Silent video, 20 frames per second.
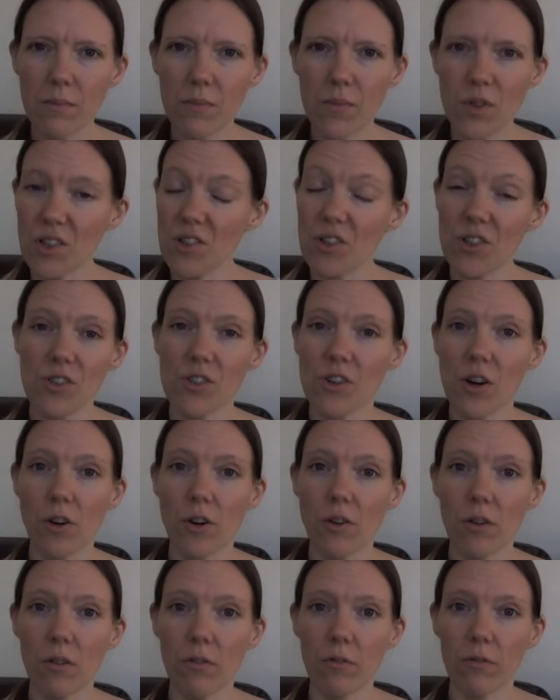There's just not
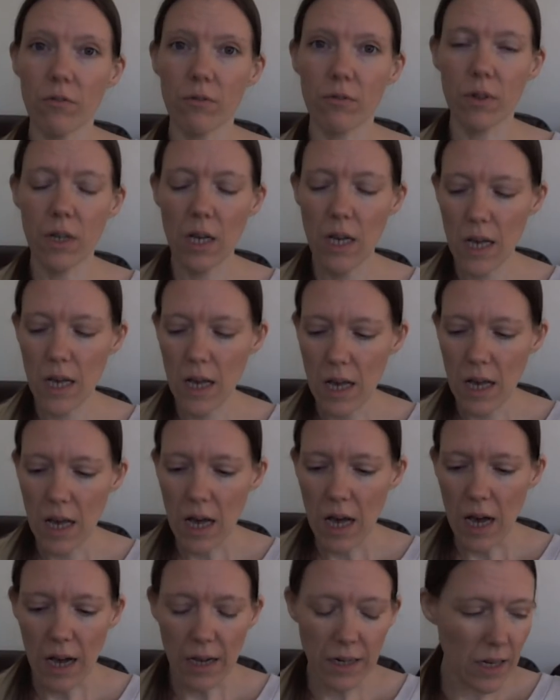enough.
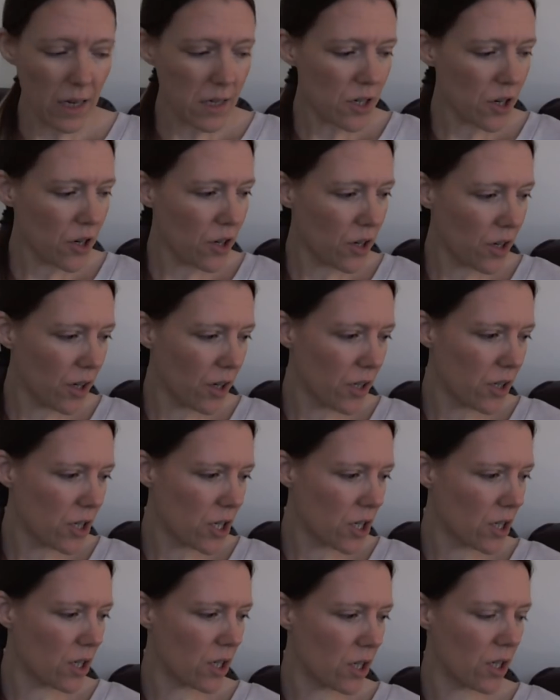And I'd
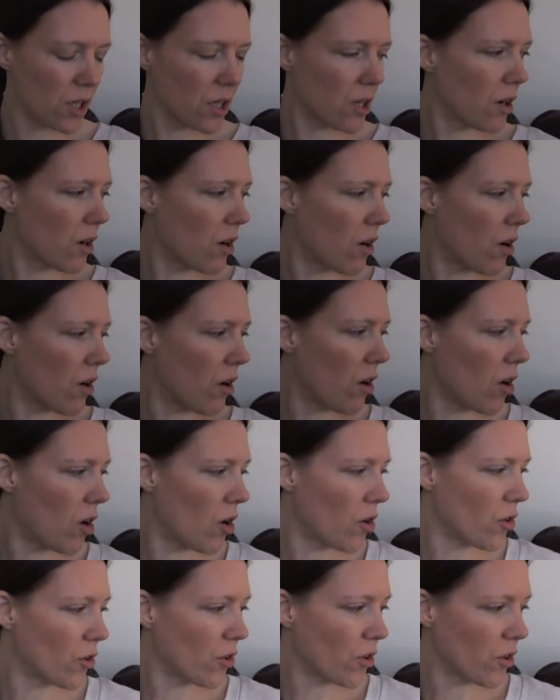heard
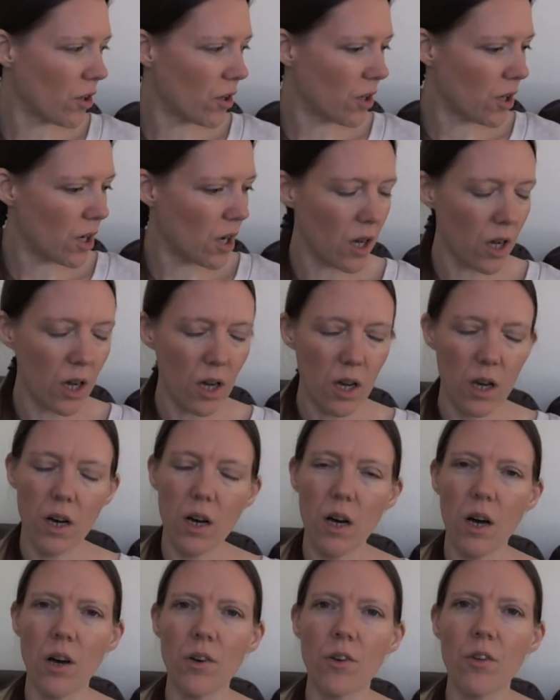on
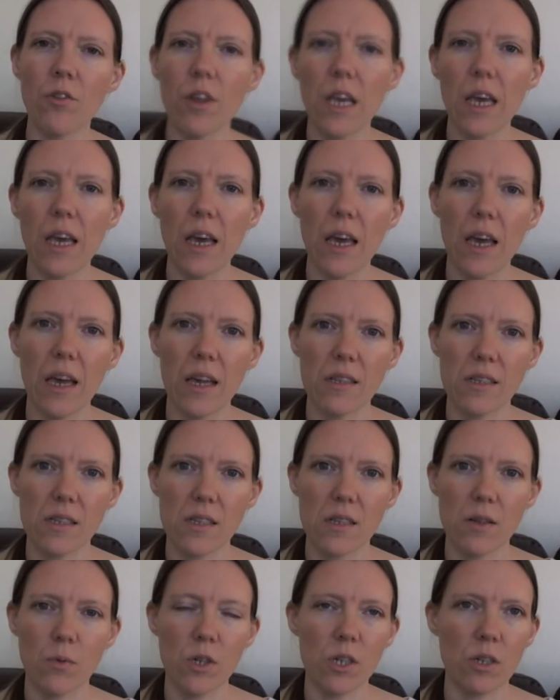another
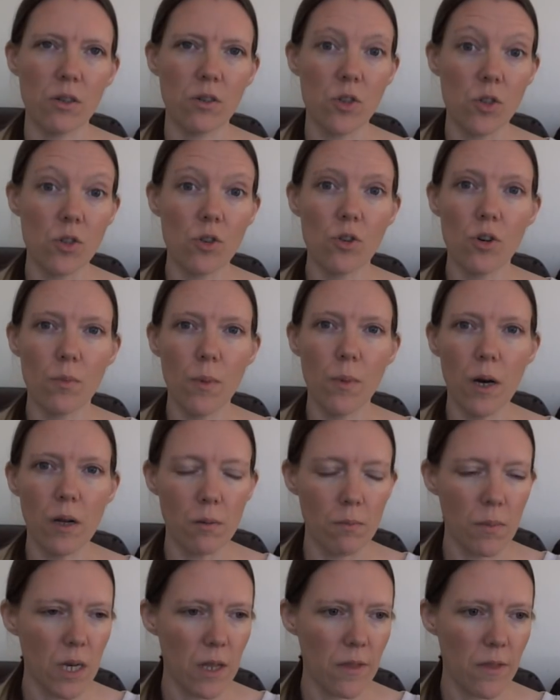kit, which I'm going to talk about in
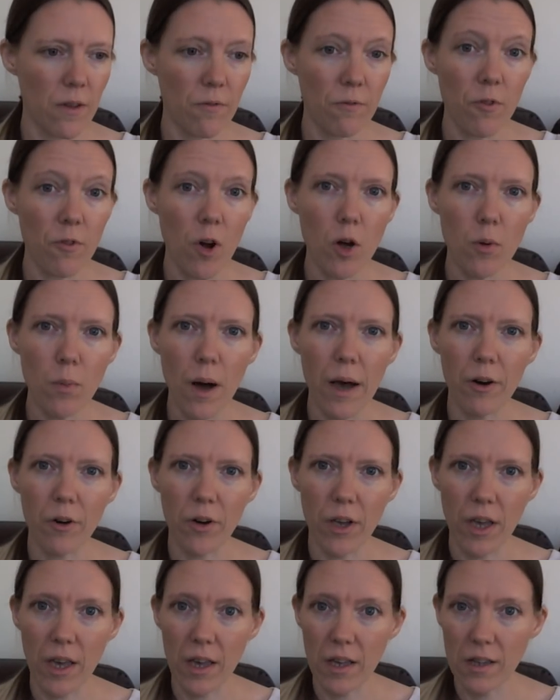a minute, the frog pile
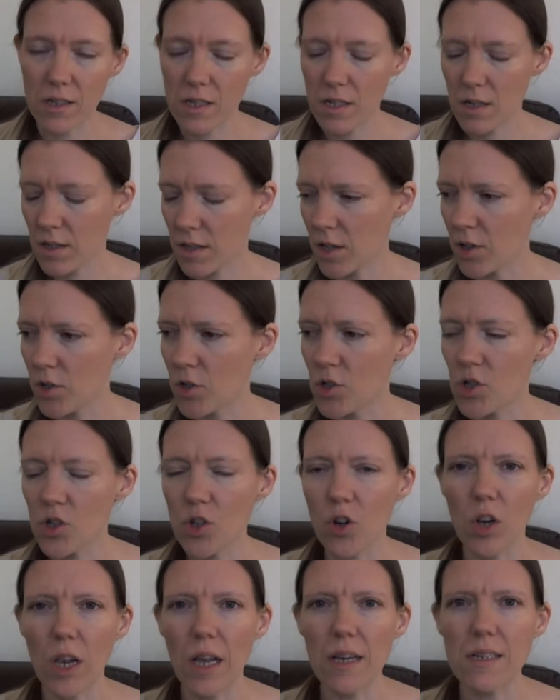kit that you
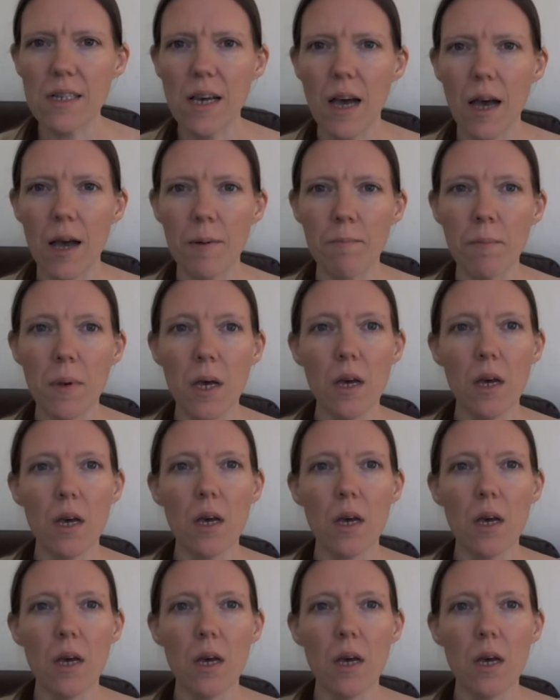saw last time.